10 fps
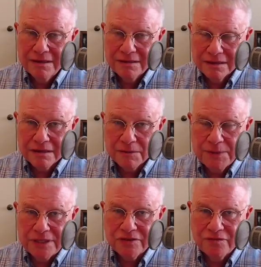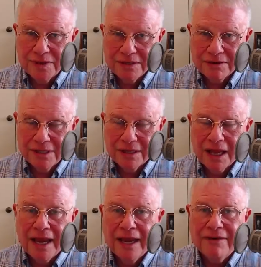The little piece of material
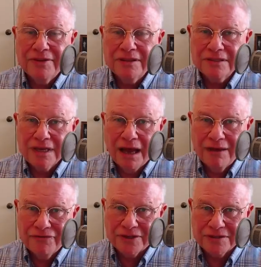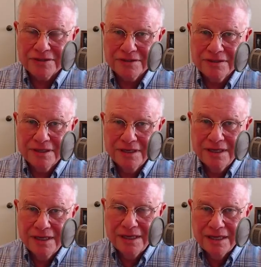I have in this office
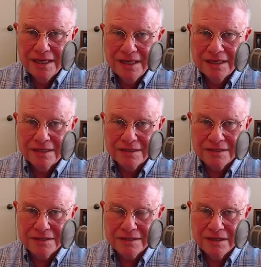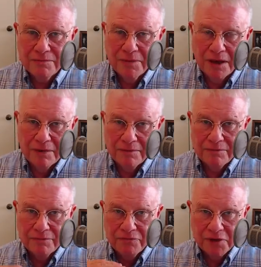is
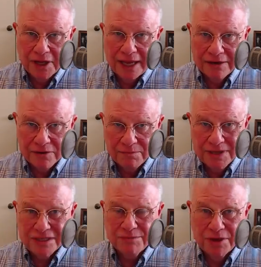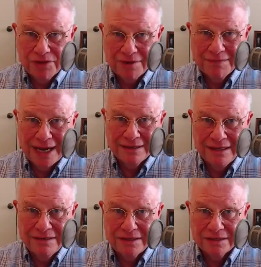layered bismuth and
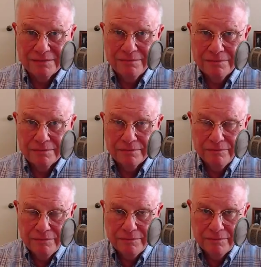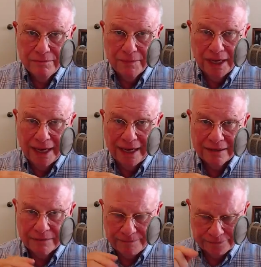magnesium, and